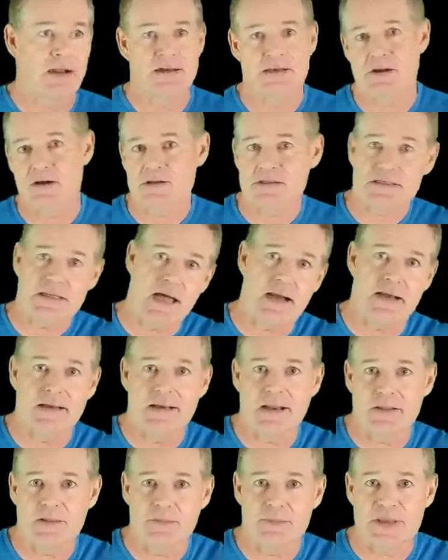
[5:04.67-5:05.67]
I'm going to go
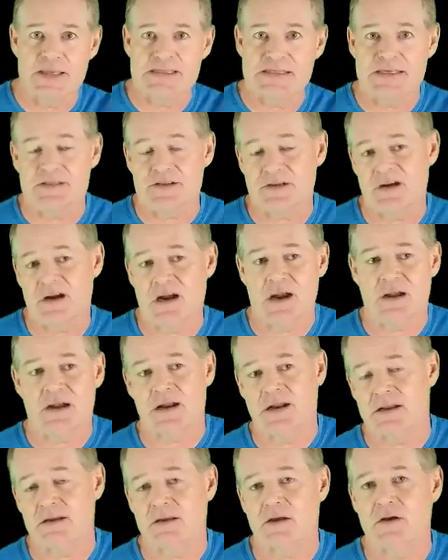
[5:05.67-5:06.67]
start another business,
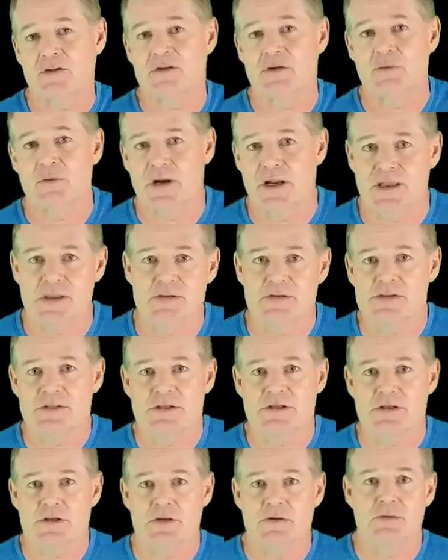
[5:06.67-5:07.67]
or I'm going to go do what I
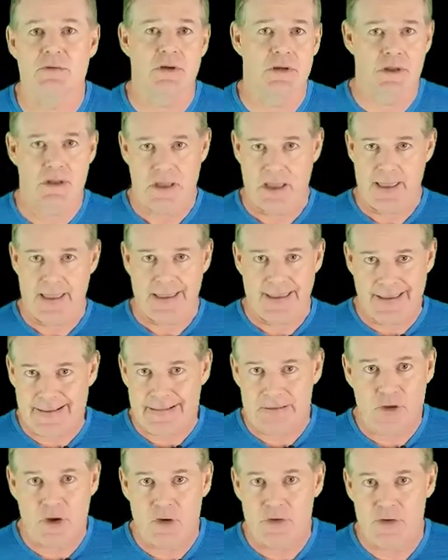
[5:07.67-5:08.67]
used to do?
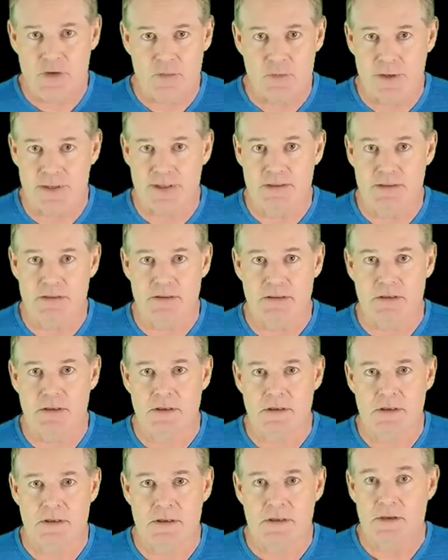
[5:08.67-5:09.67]
Heck no, you
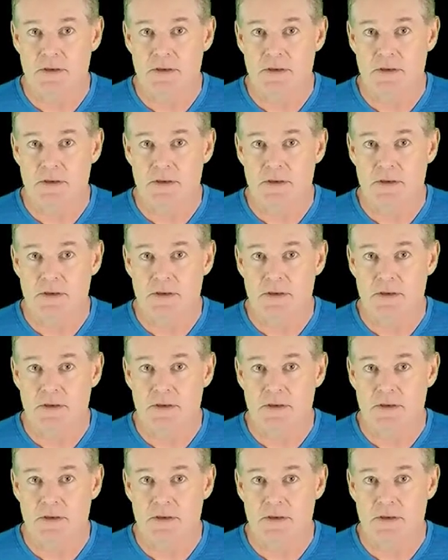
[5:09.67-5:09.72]
wouldn't.